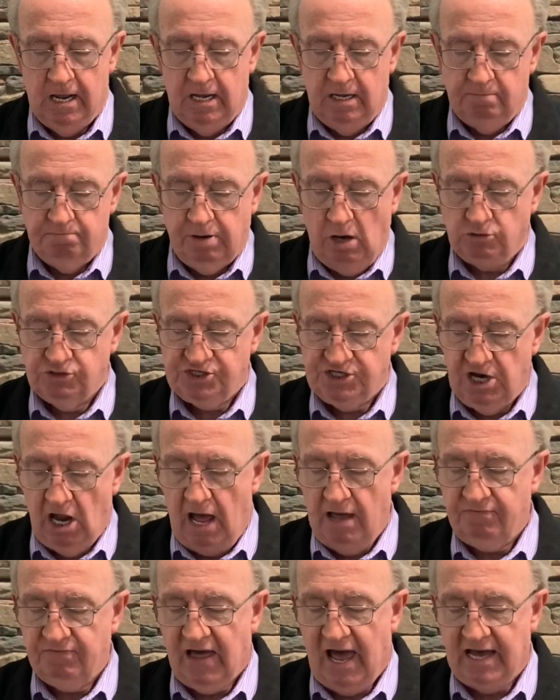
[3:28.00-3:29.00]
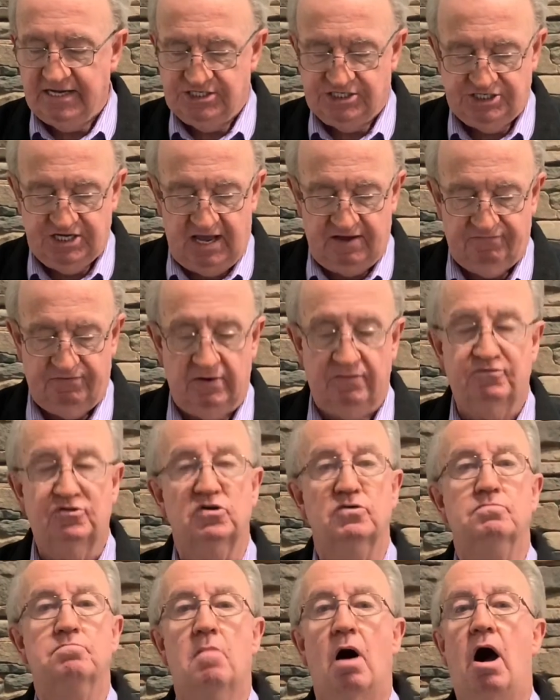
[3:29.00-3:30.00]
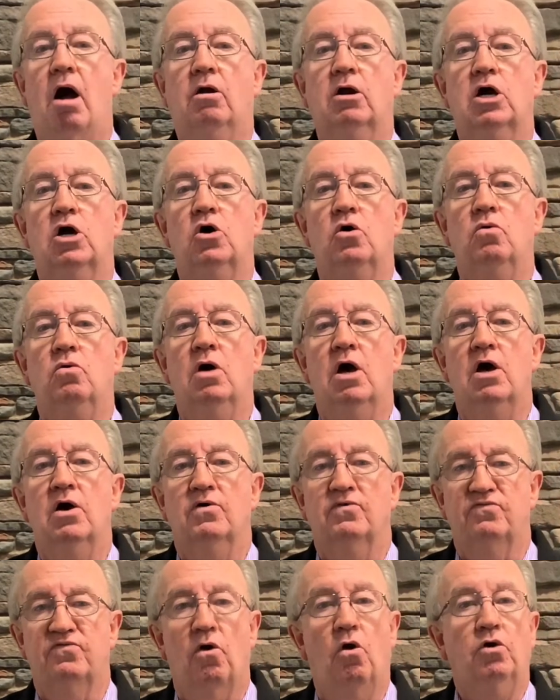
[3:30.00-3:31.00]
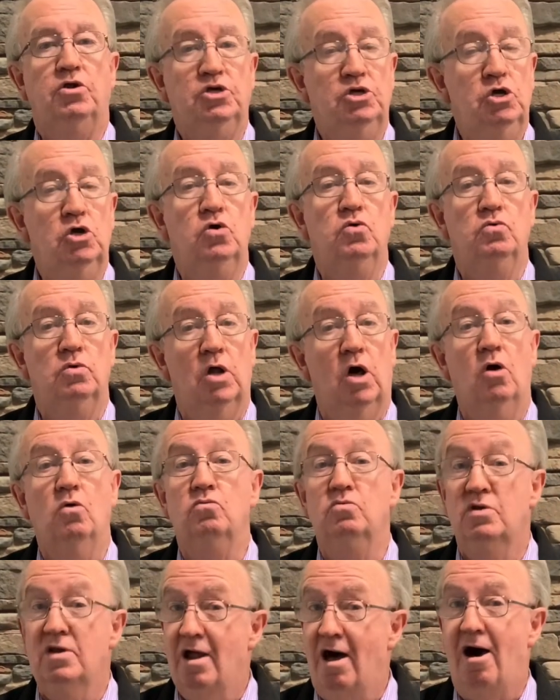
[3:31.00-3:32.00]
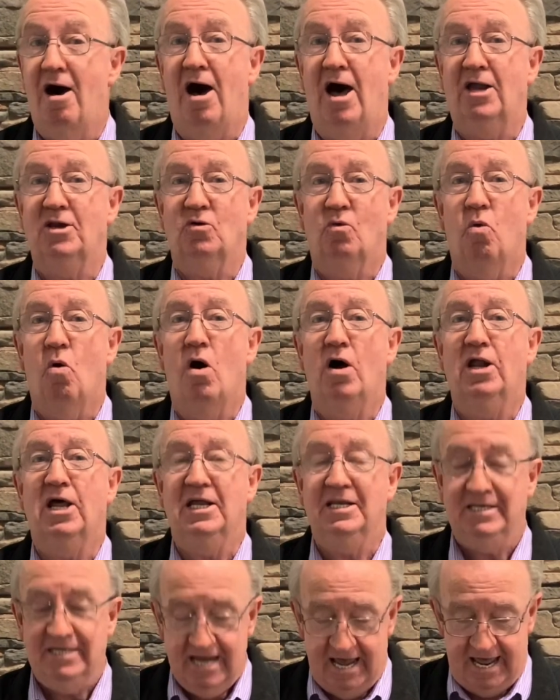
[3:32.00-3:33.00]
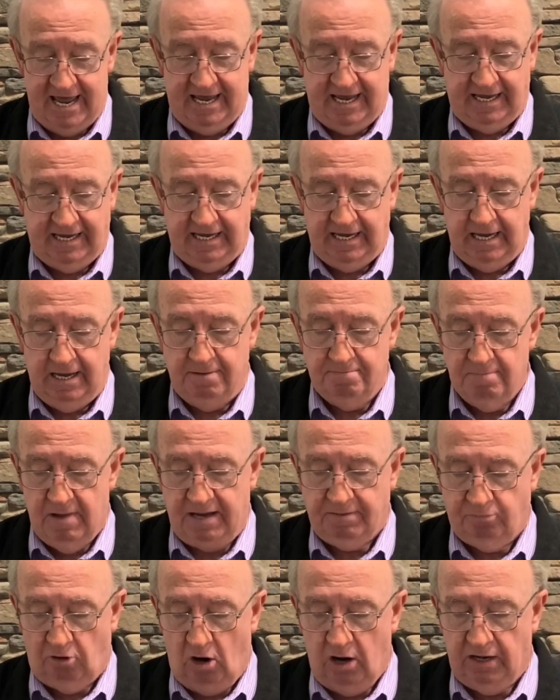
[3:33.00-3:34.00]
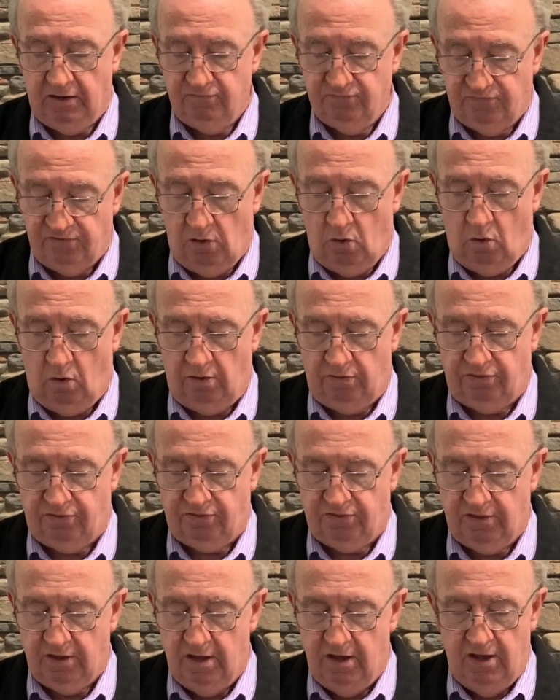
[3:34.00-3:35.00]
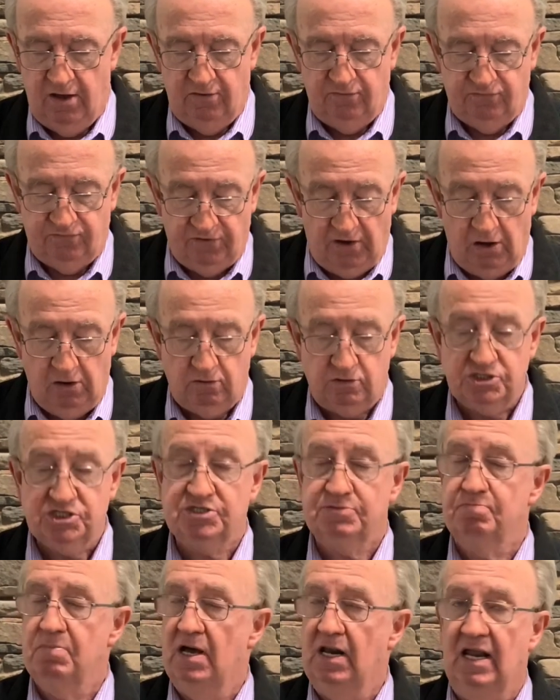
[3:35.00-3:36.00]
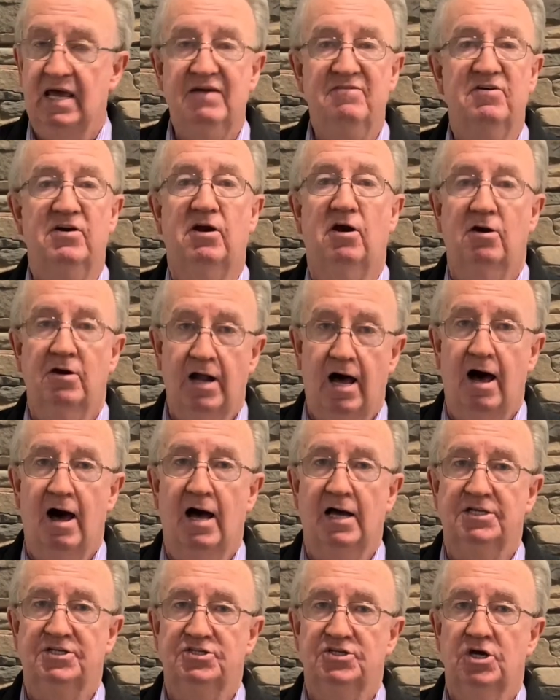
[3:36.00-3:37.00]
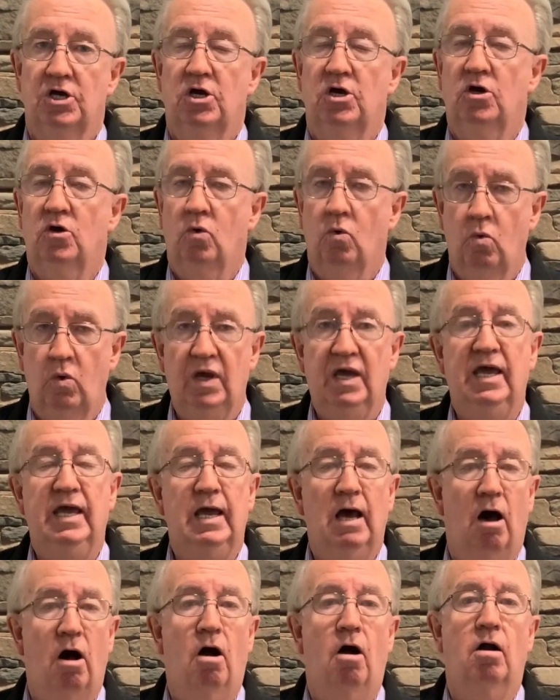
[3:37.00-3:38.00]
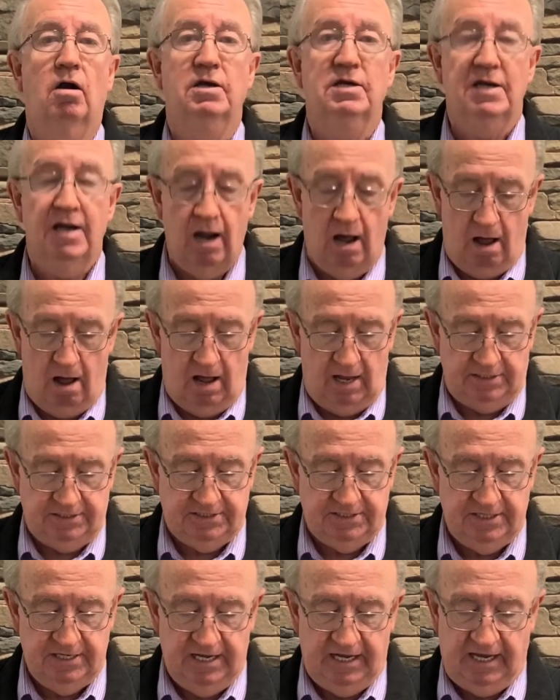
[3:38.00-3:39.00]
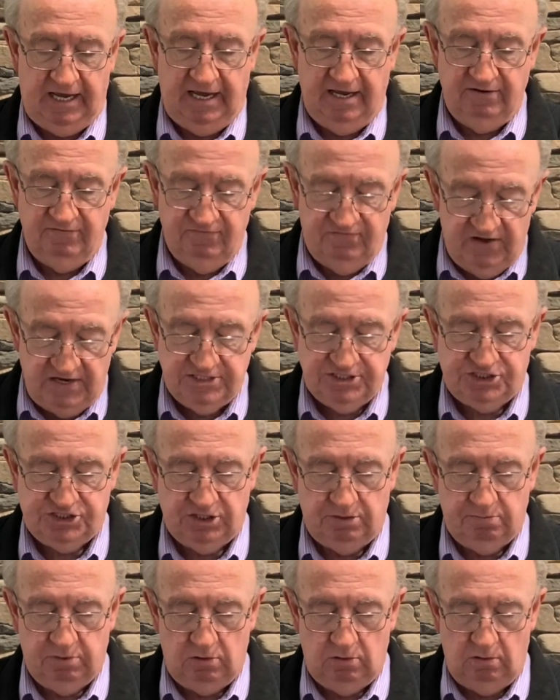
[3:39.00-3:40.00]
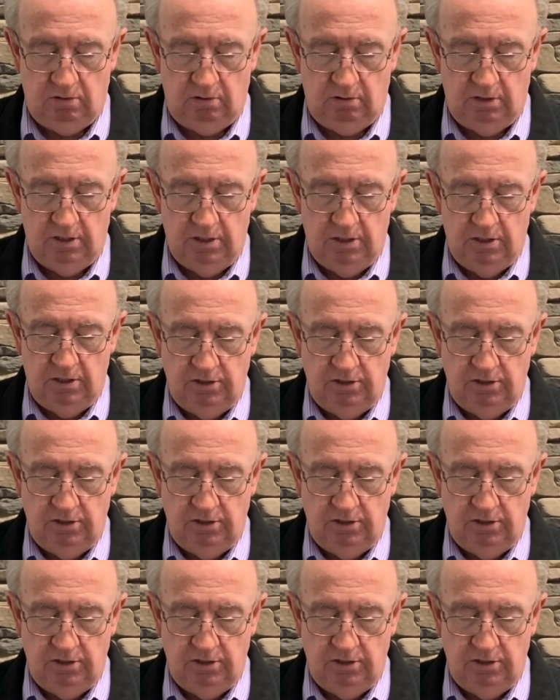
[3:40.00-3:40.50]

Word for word: Boast not thyself of tomorrow, for you know not what a day may bring forth. Folks, believe it or not, we are not invincible.